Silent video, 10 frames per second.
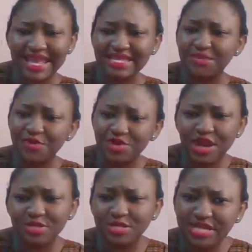the
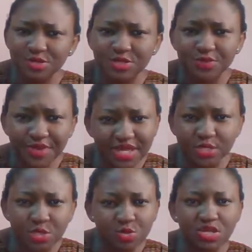entrepreneurial skills
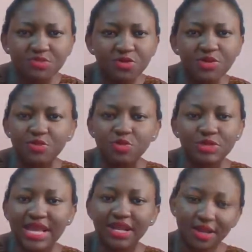best too. Igbo people
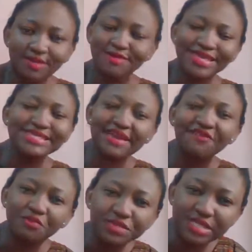like when it's time
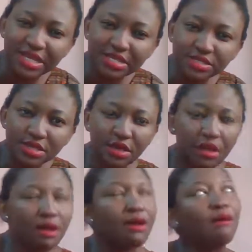for business.
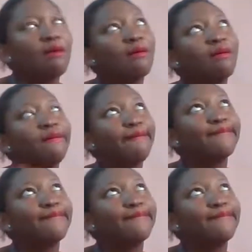Oh